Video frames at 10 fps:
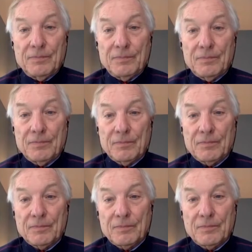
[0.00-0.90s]

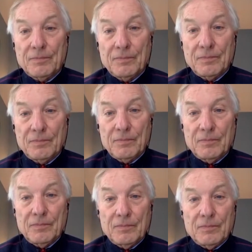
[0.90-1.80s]

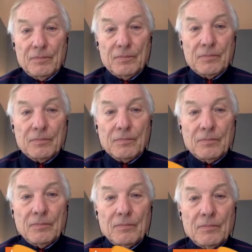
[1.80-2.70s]

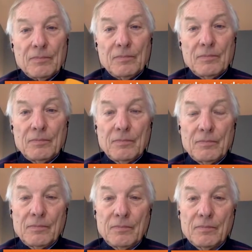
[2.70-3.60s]

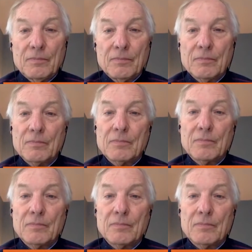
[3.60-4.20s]
No words are spoken by the person on screen.